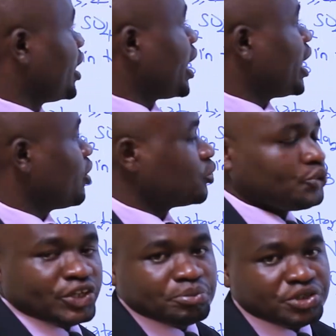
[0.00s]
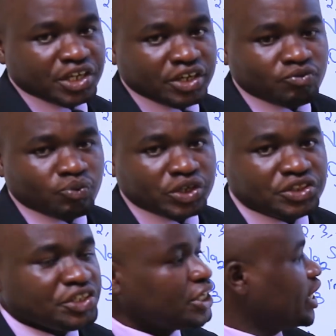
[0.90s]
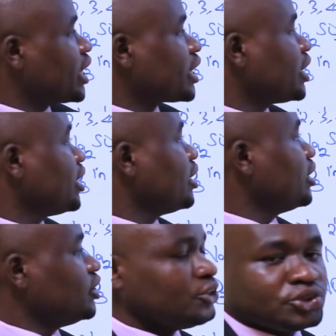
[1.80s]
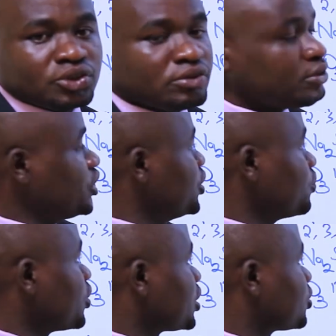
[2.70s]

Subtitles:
how do they behave when they are dissolved in water?